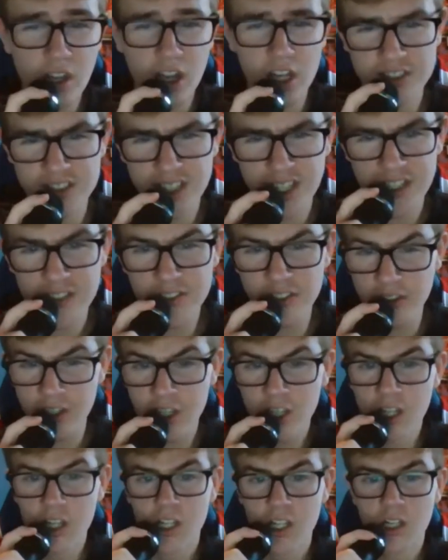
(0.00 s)
I said,
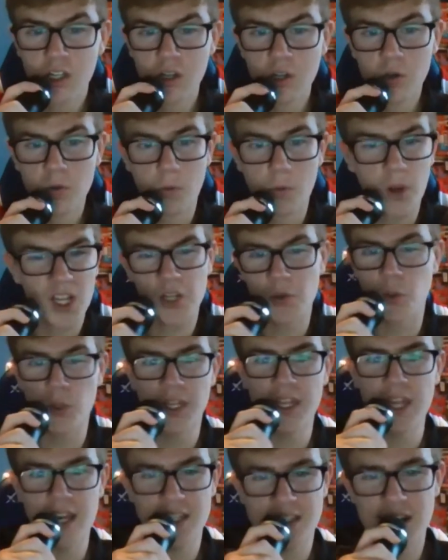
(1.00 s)
why are
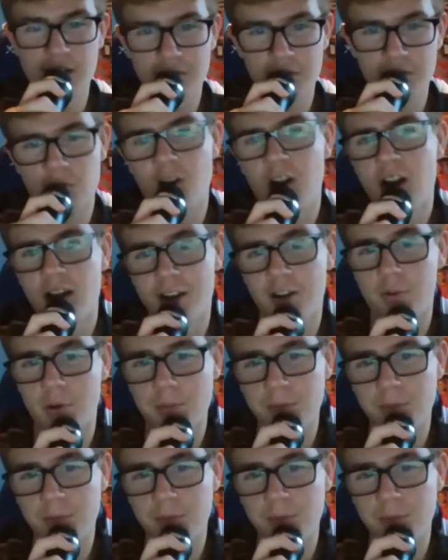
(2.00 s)
we getting David Raya